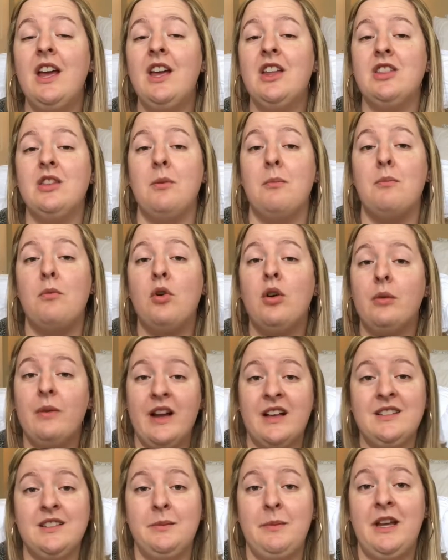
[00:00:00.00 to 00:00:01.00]
the more
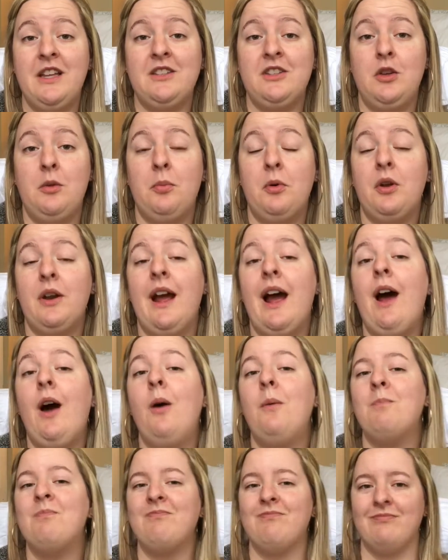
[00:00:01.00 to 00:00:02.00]
resumes you put
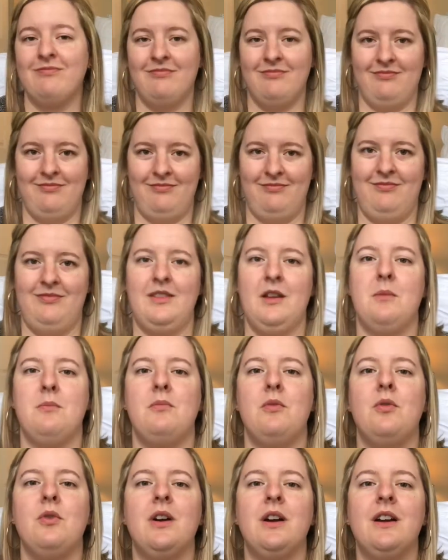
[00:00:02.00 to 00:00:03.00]
out, the
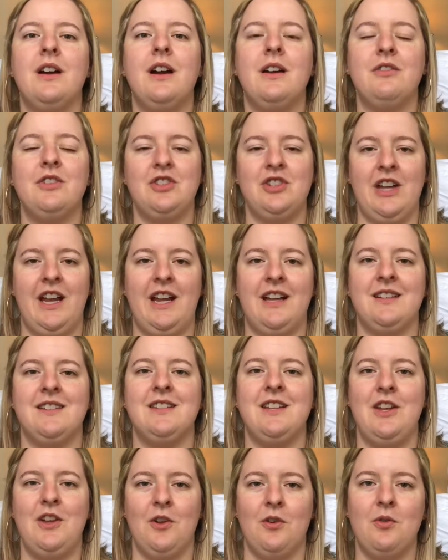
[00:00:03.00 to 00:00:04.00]
more of a chance
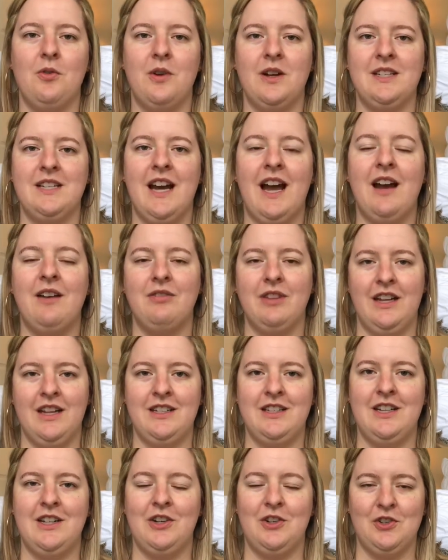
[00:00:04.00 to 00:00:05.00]
that you're going to have
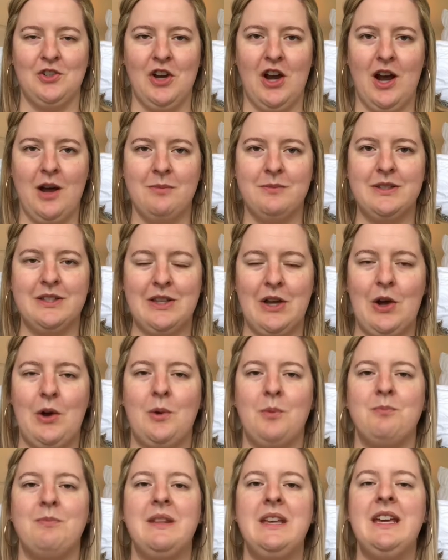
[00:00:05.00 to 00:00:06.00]
landing your job.
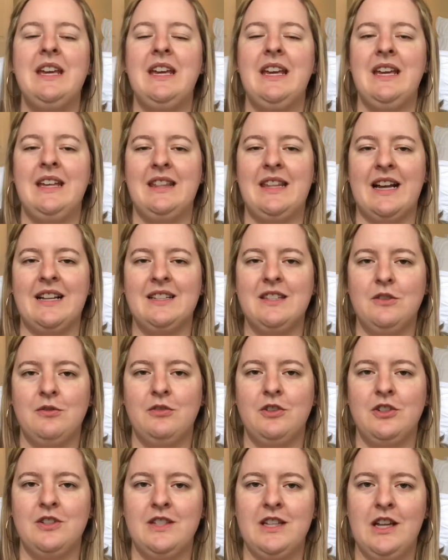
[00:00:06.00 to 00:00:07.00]
So that's the
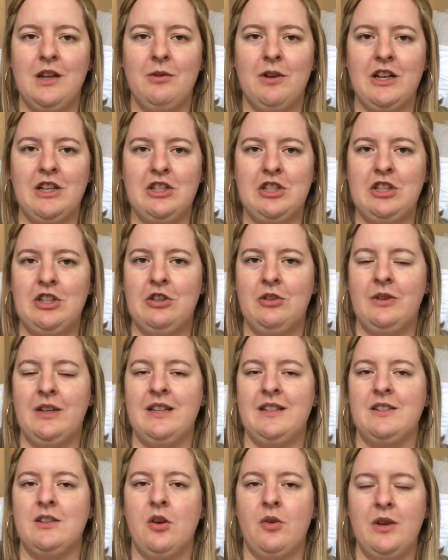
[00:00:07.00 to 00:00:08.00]
first thing you want to do,
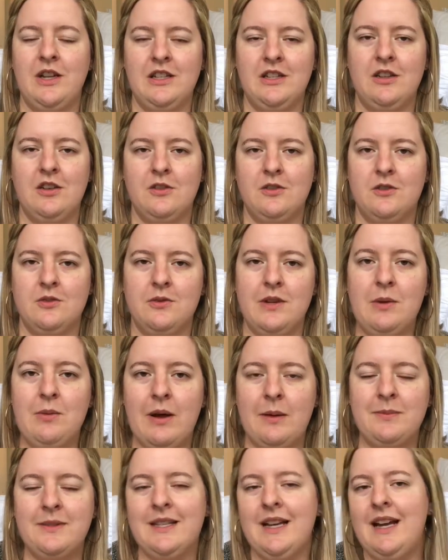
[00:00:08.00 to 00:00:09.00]
is going to those 3
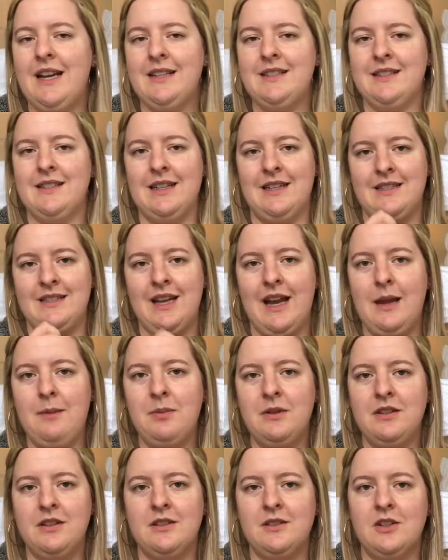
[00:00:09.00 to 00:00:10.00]
websites and type
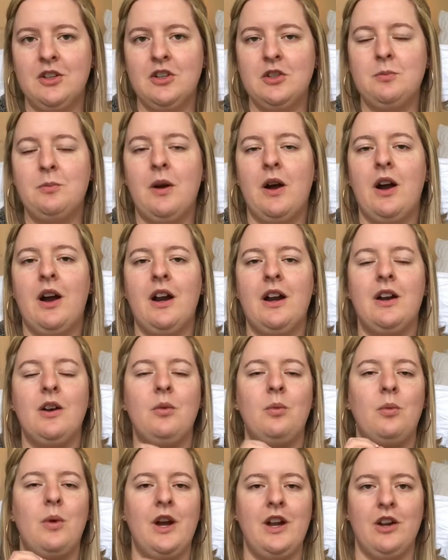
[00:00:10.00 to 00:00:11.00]
in the search bar
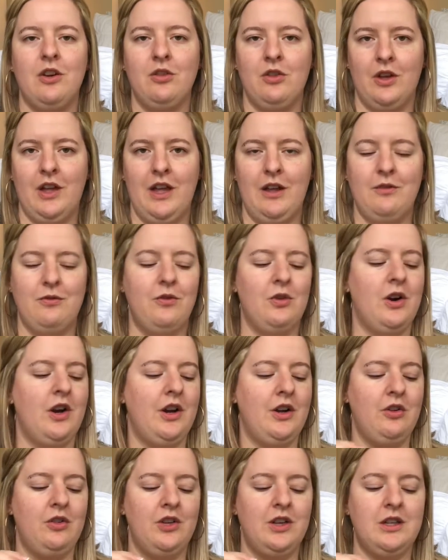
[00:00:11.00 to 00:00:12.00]
what you're looking for. Are
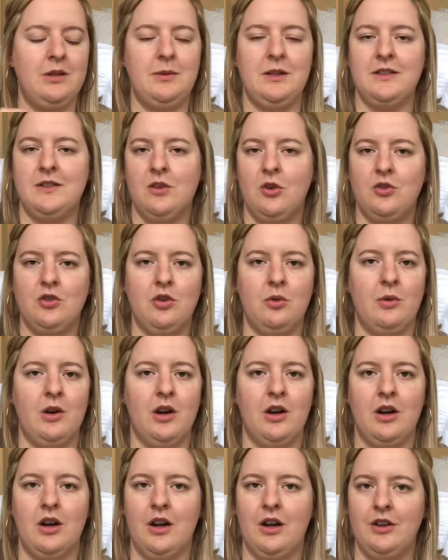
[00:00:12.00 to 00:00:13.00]
you looking to be a social
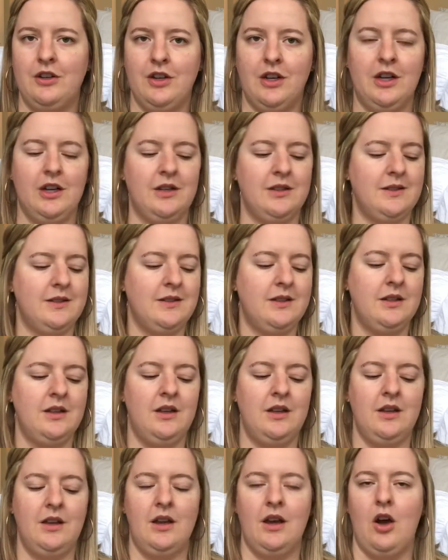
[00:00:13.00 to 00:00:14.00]
worker, a nurse,
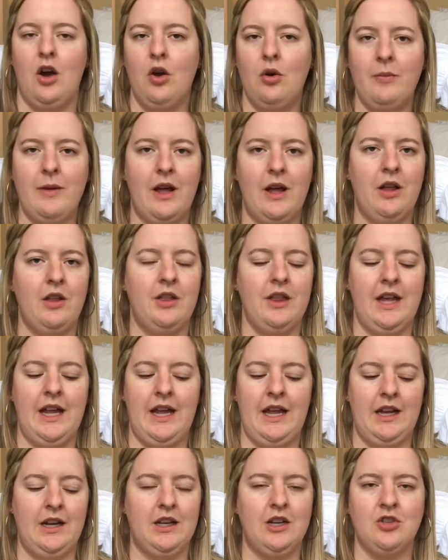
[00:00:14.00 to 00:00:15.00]
home health
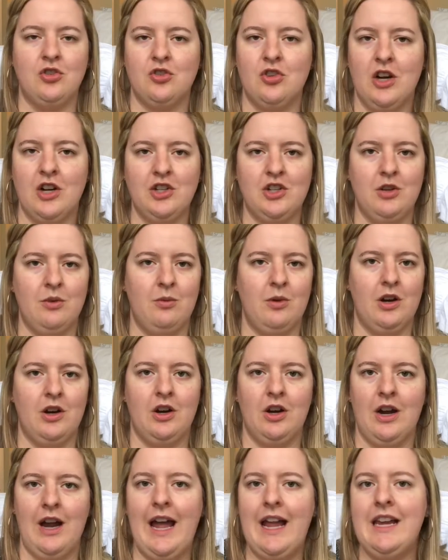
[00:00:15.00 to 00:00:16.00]
aide, construction
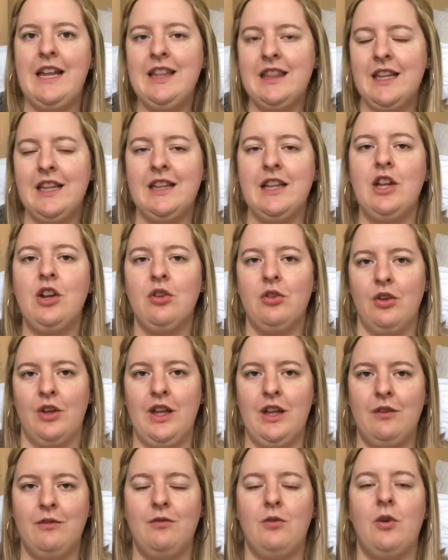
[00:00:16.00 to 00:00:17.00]
worker, anything that you're
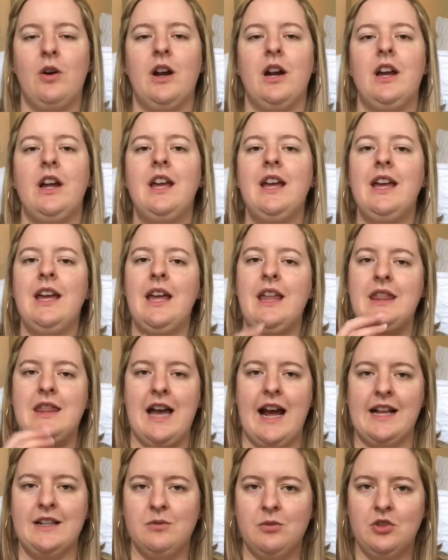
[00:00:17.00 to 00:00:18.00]
looking for,
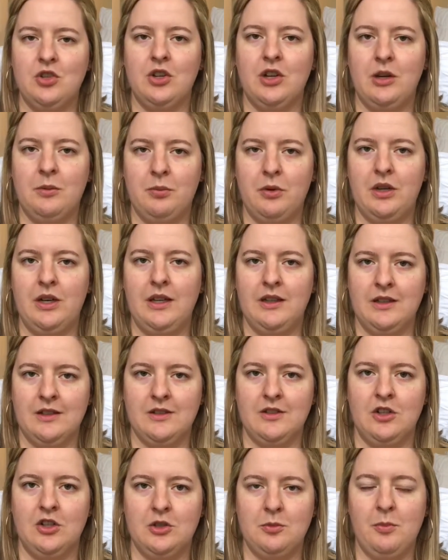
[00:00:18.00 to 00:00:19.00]
that's what you're going to put in the
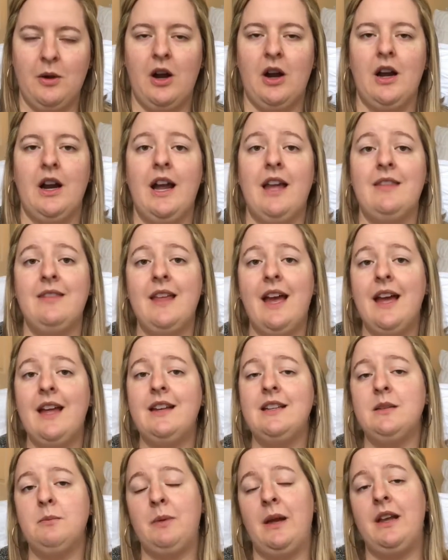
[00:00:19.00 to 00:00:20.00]
search bar. And then
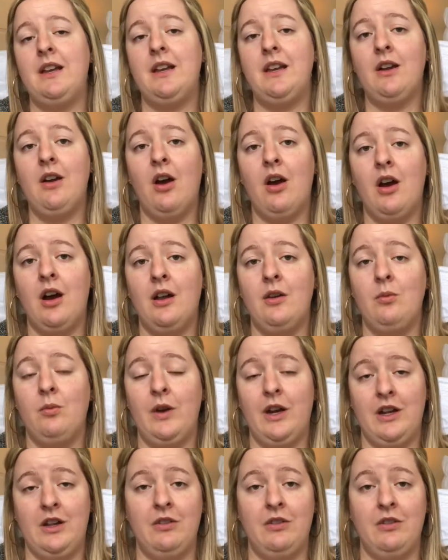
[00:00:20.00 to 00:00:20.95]
depending on where you